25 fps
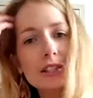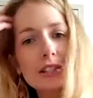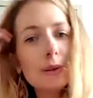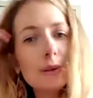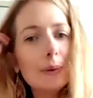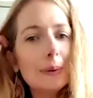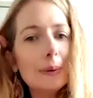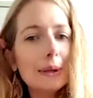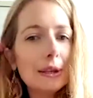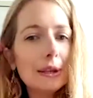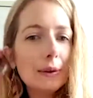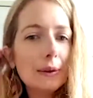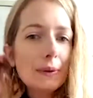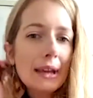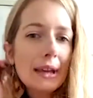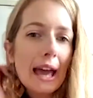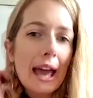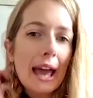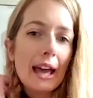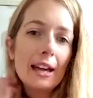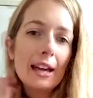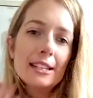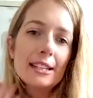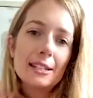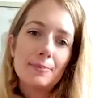
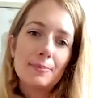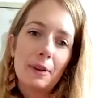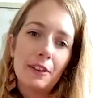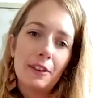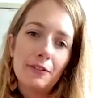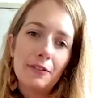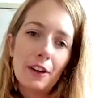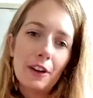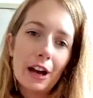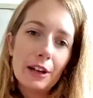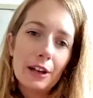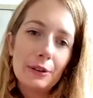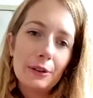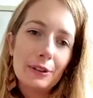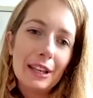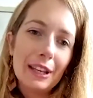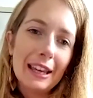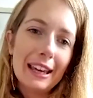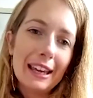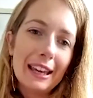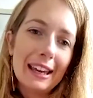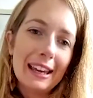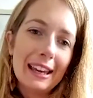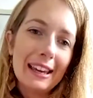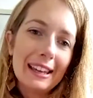UEA, I did my final
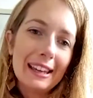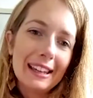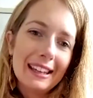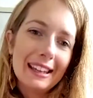year